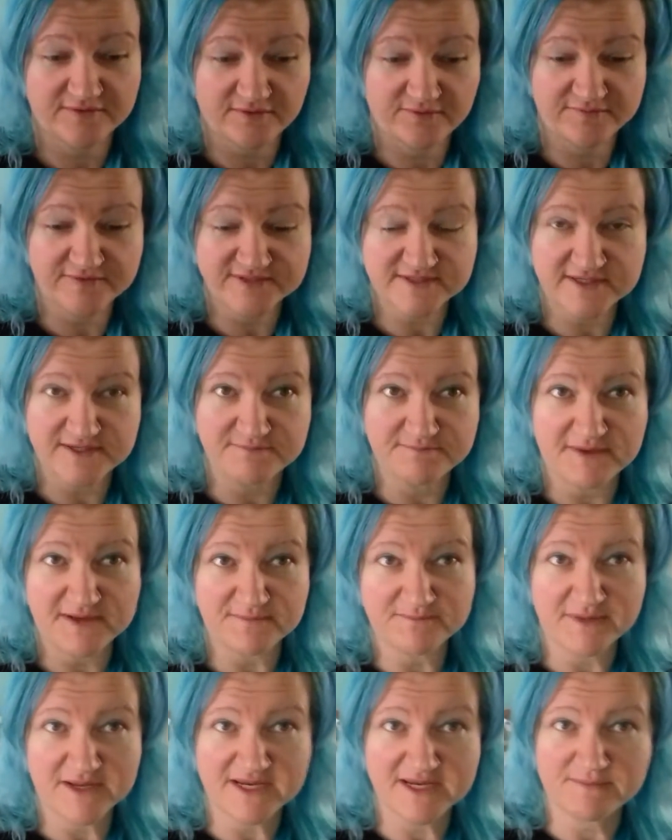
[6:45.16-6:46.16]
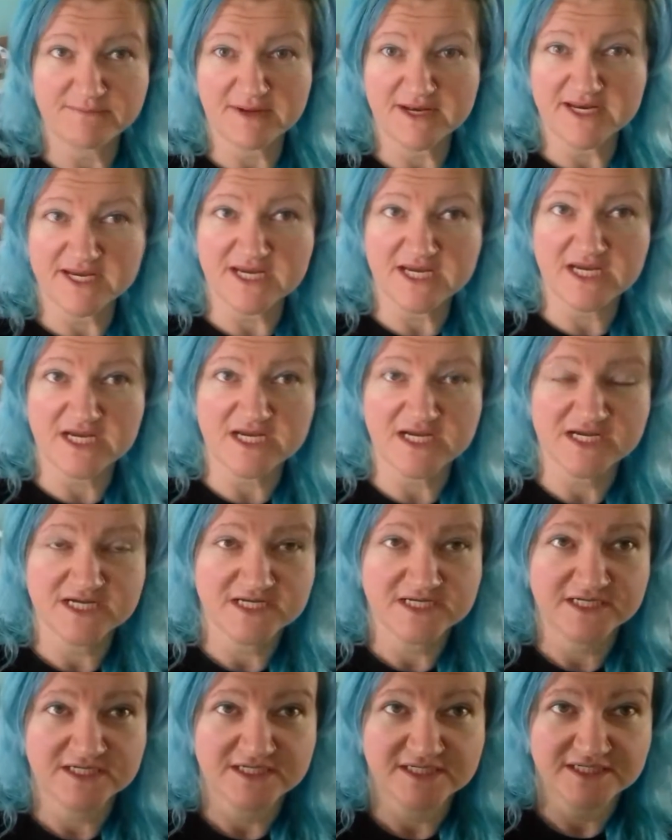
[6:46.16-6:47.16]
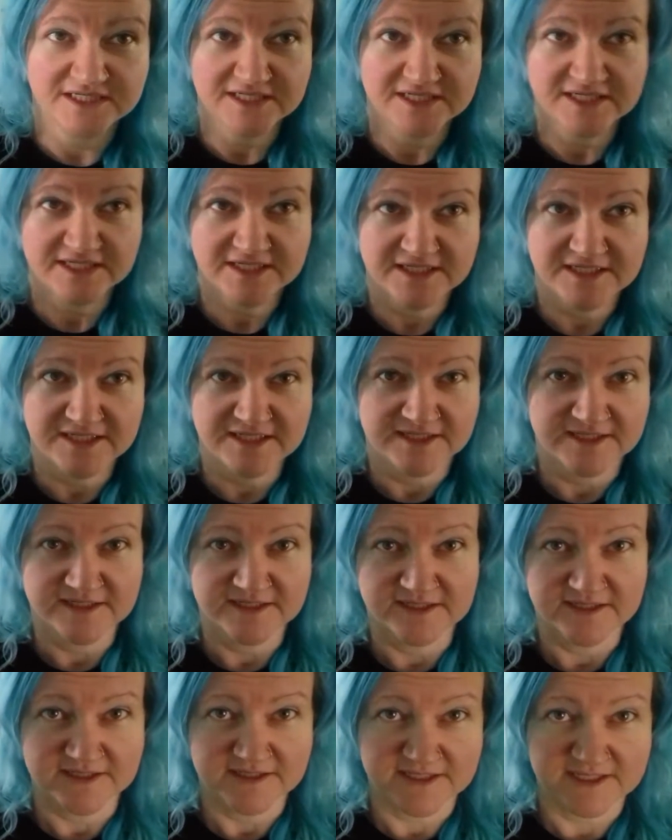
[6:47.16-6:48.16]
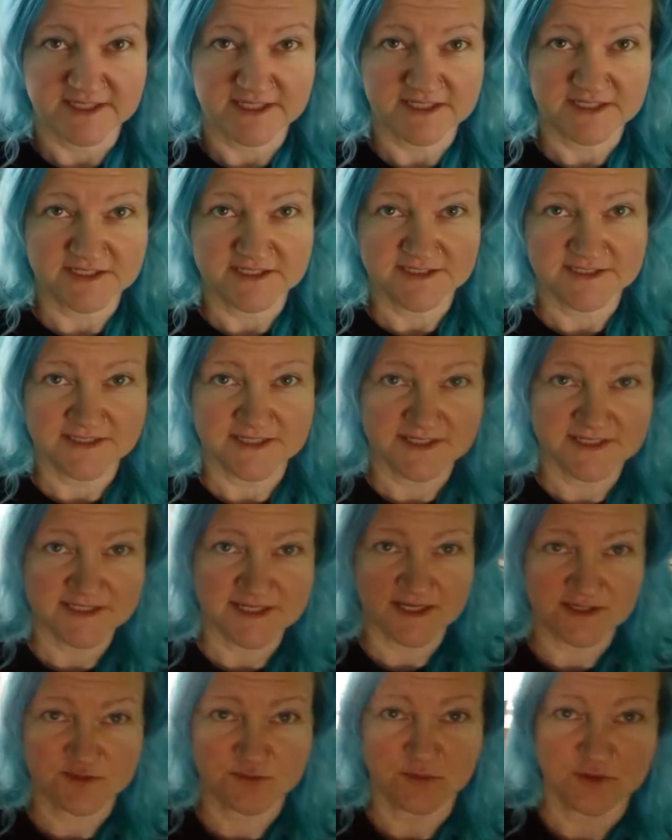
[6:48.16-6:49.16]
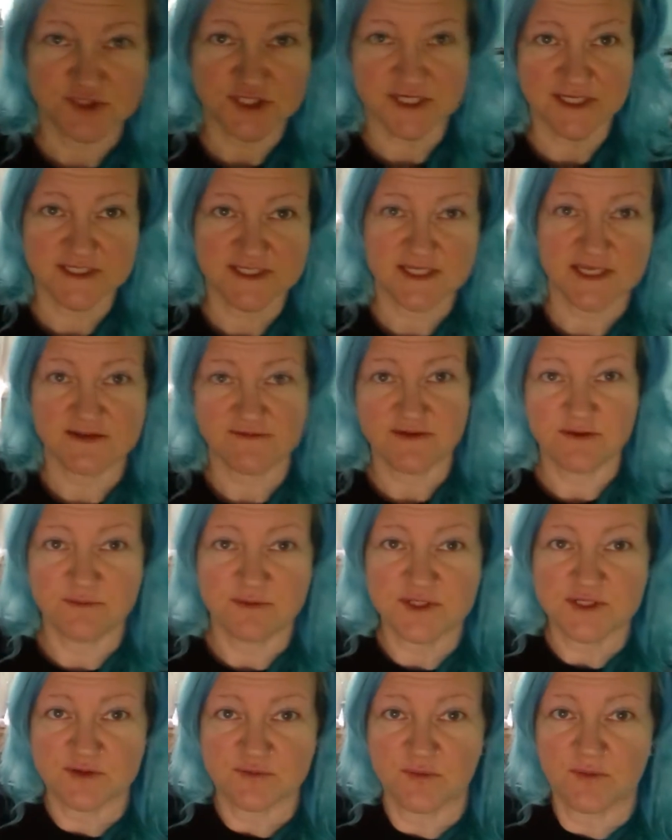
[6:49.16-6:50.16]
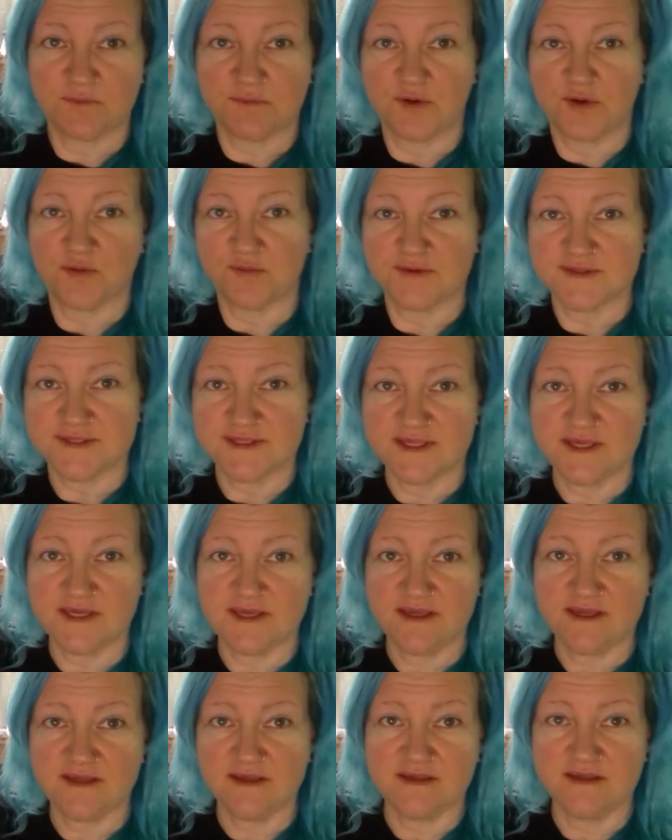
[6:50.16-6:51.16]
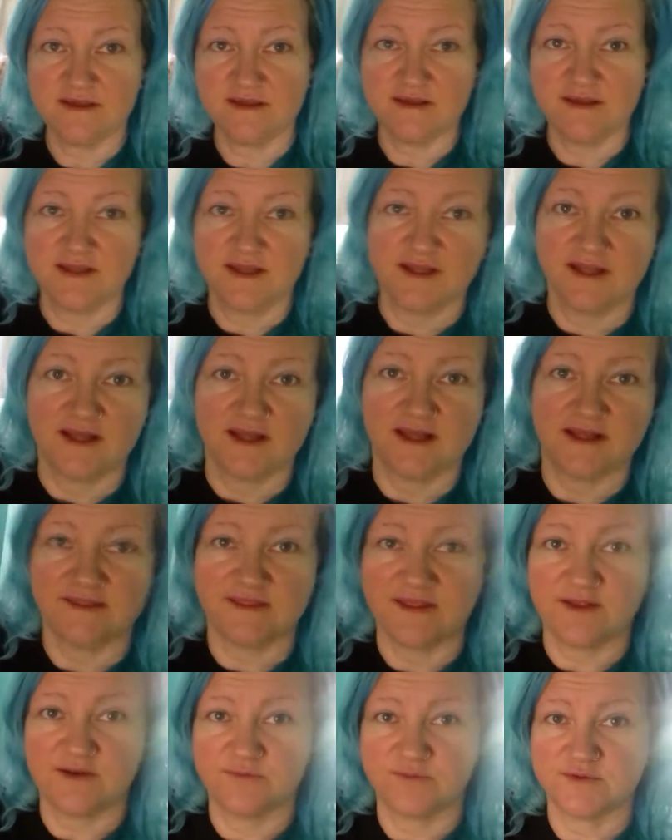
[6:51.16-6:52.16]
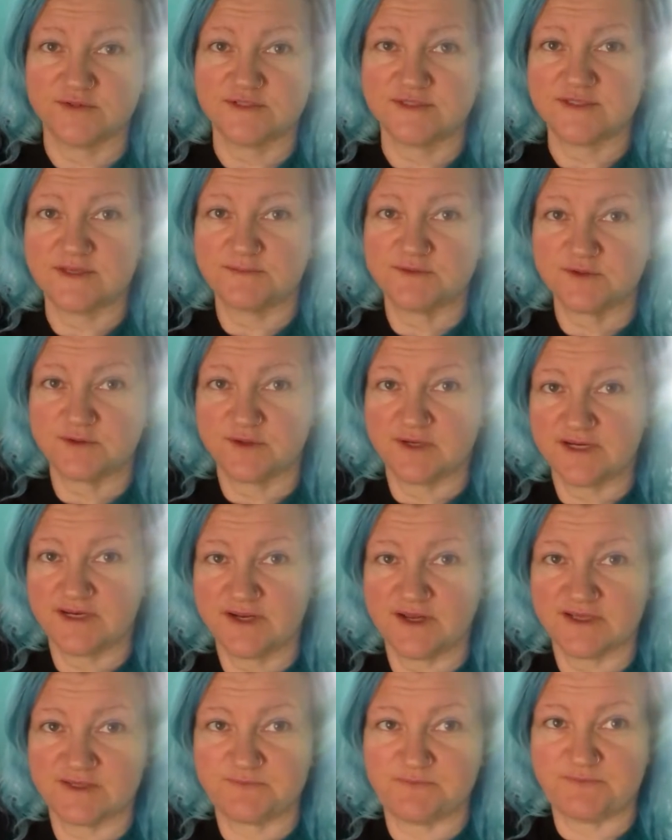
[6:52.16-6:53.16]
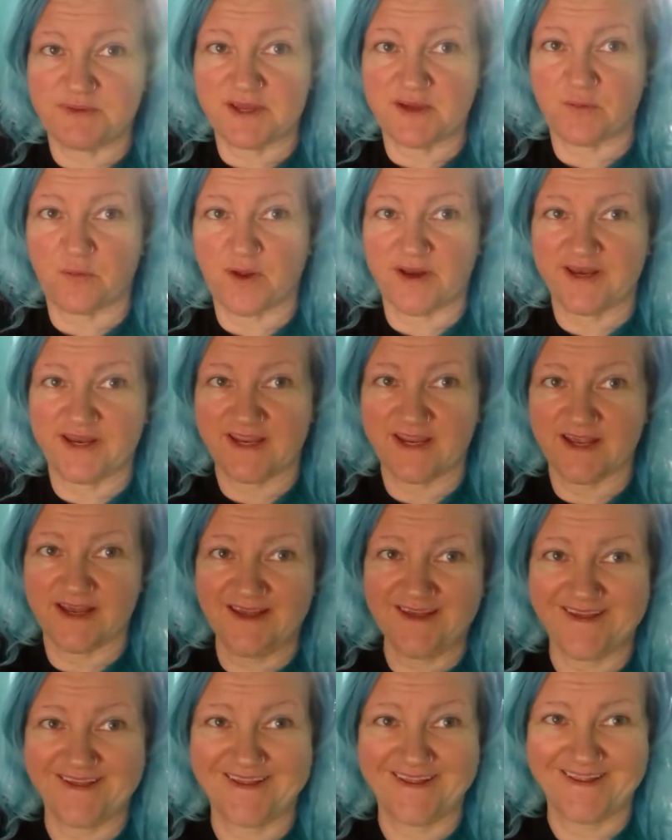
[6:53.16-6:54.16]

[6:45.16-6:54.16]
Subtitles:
Obviously many years sat watching a TV, which at one point was there, and then was subsequently a nice big one here,